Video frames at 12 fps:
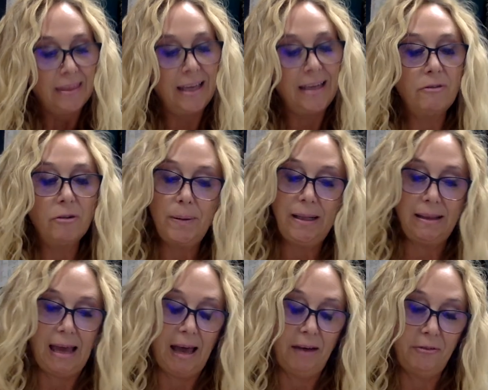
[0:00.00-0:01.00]
Then everybody
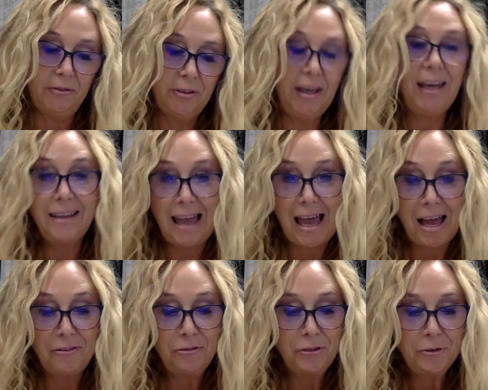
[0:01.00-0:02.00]
laughed,
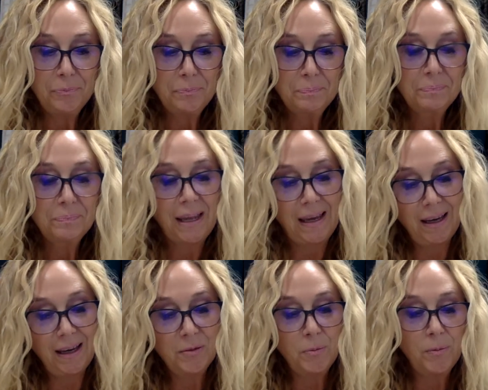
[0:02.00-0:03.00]

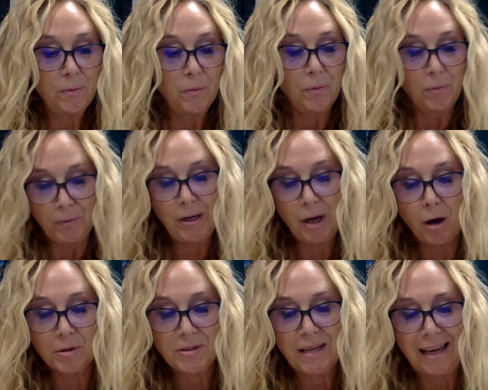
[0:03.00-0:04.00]
and we
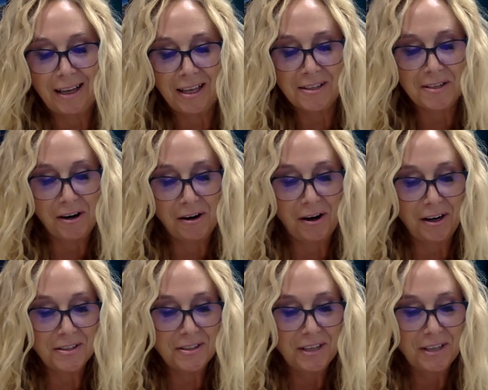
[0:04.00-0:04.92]
almost had hysterics.